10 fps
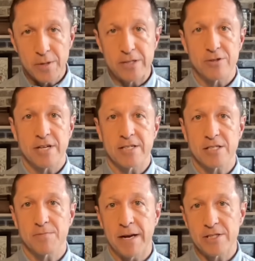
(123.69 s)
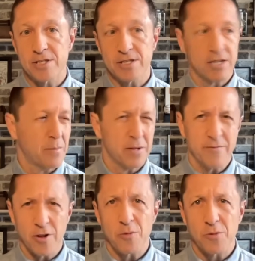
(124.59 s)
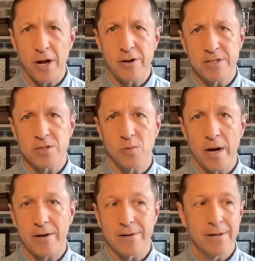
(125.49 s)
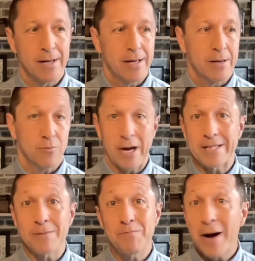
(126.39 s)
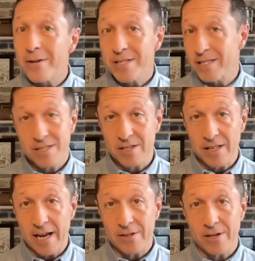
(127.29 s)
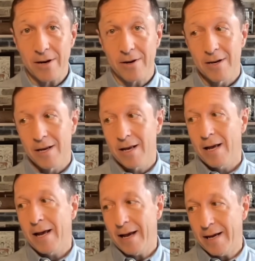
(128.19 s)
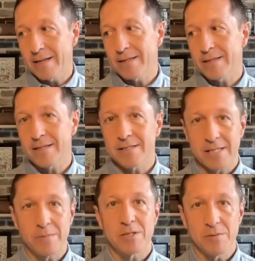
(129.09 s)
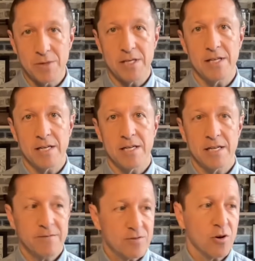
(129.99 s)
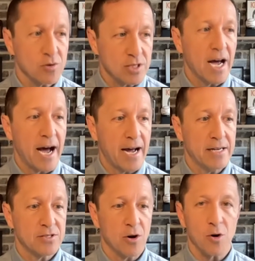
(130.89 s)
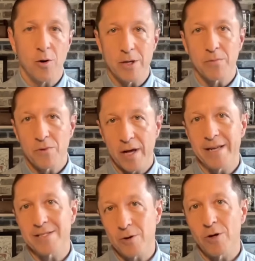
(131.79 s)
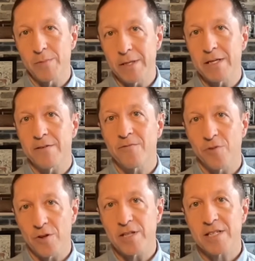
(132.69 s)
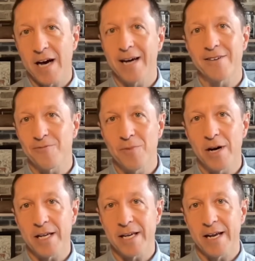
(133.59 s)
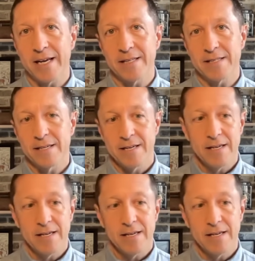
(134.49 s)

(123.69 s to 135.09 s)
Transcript: pitchers I just mentioned, a couple of other players as well. Brandon Belt is still out there. And it seems to me that if those guys are going to play, it's going to be for this kind of money. And